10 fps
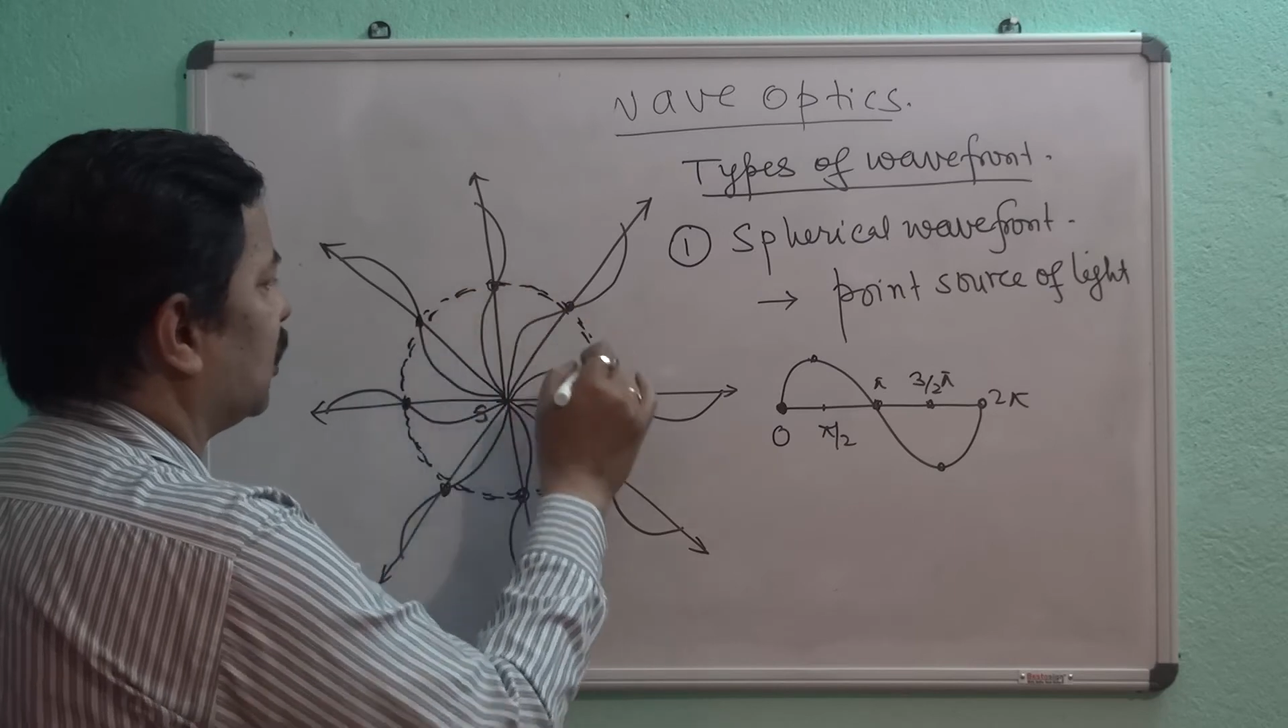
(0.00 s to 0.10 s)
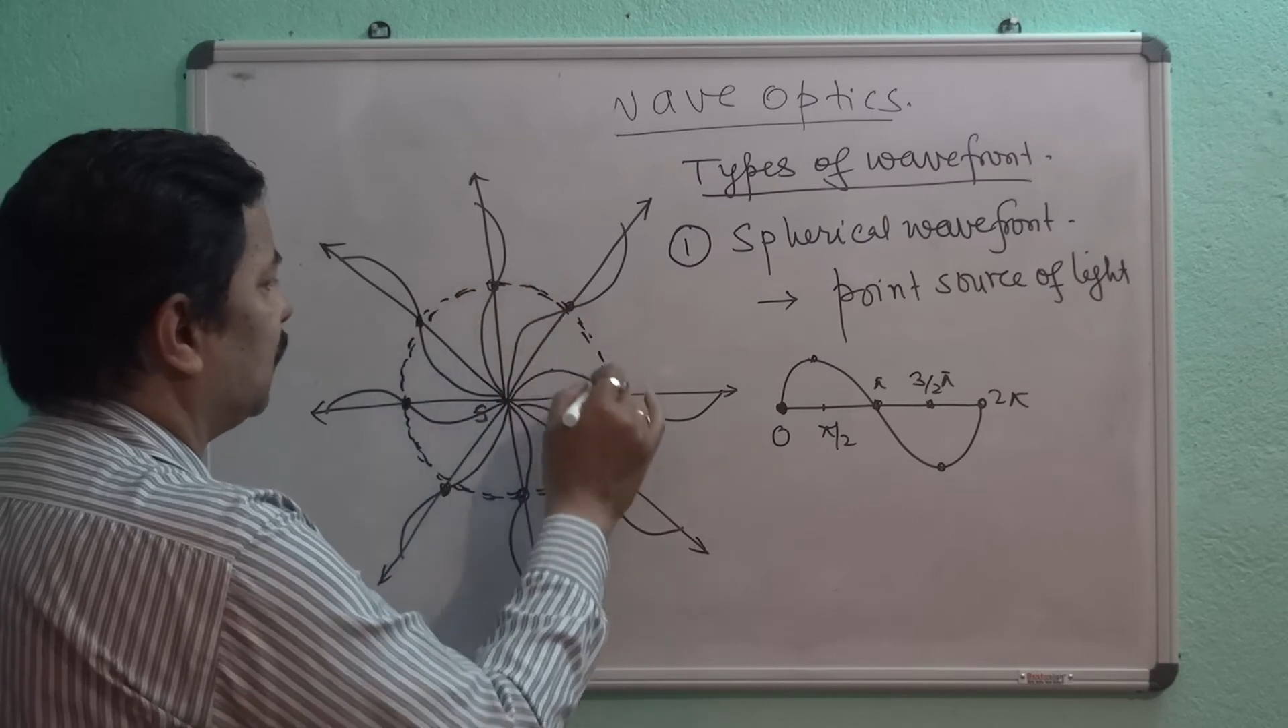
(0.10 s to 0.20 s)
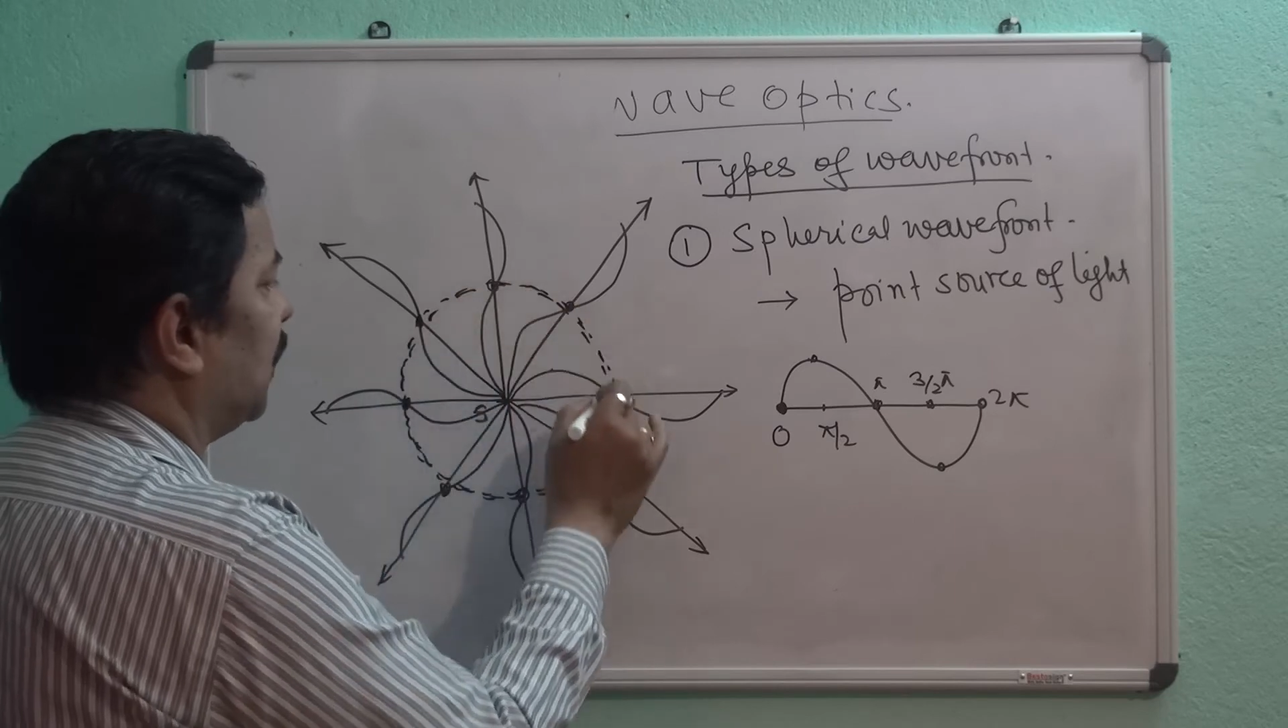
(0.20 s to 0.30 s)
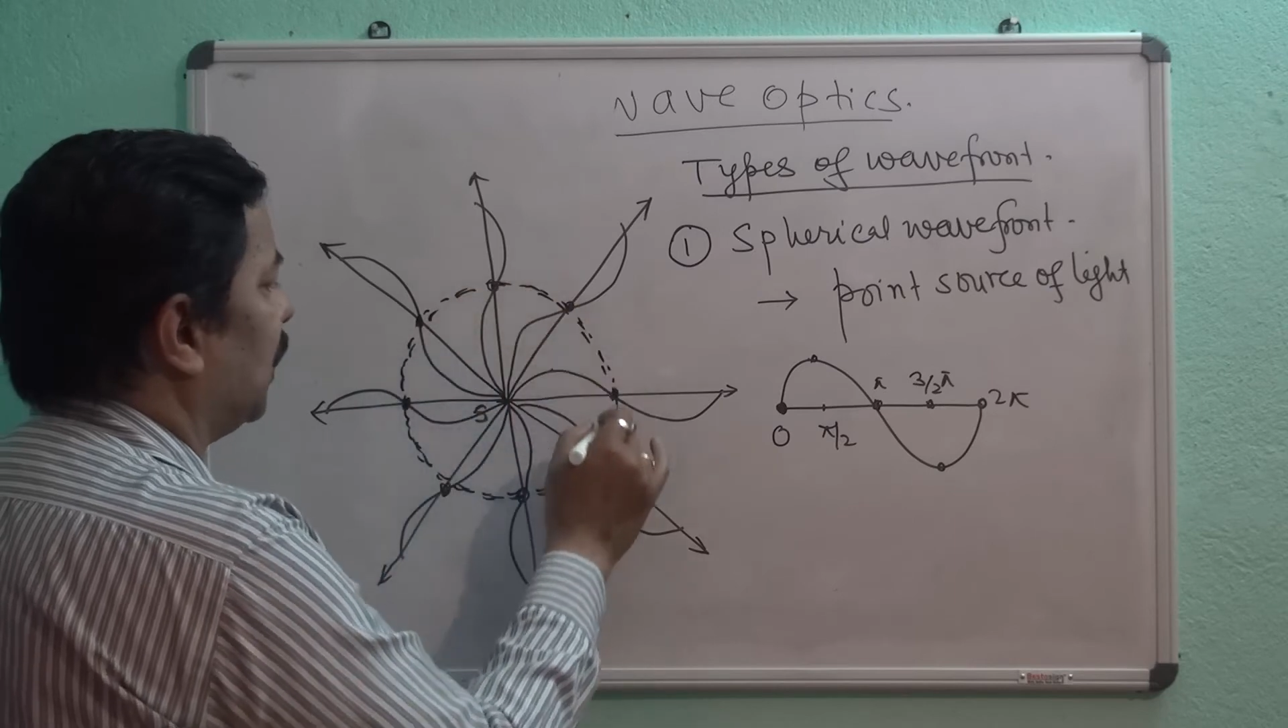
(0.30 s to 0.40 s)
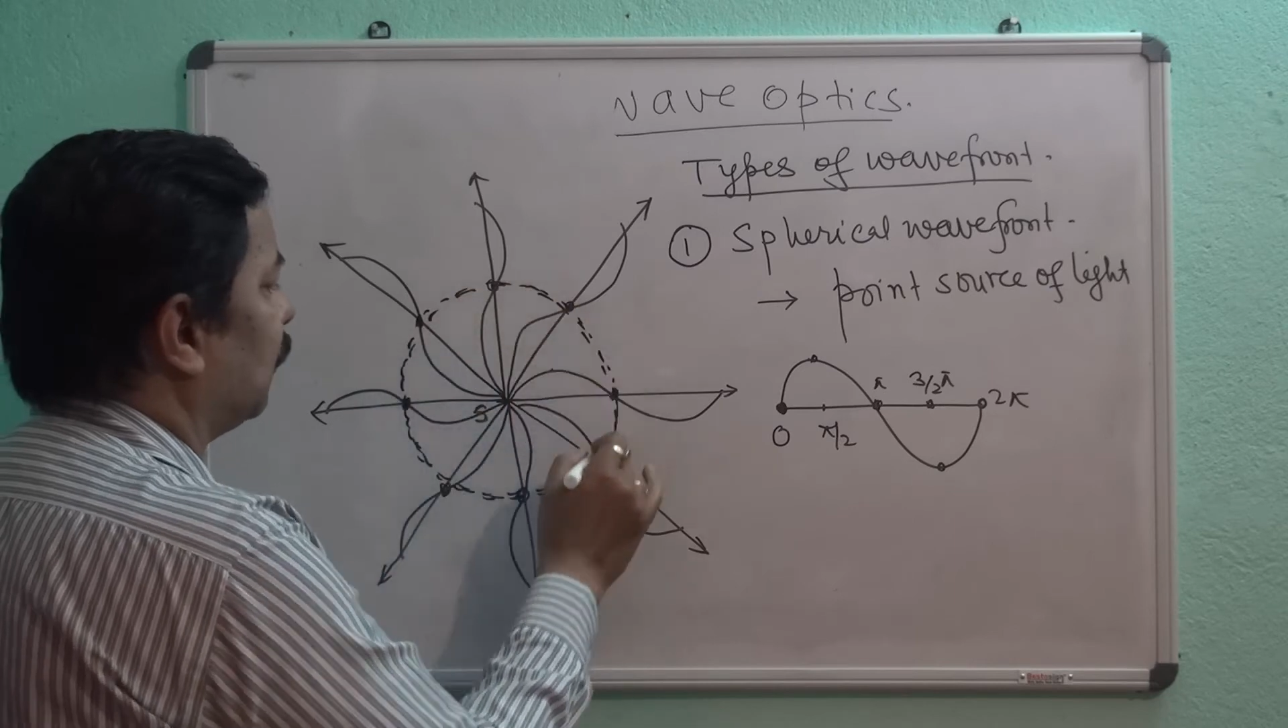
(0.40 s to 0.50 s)
is
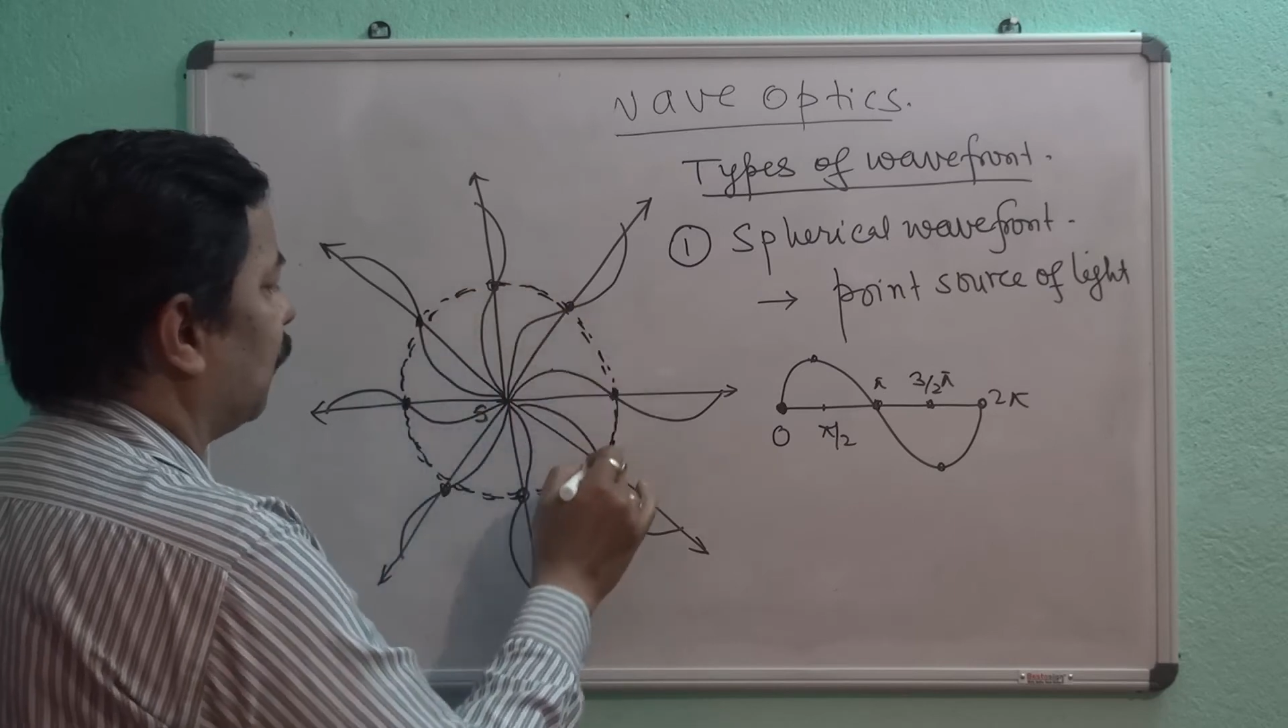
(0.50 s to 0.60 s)
being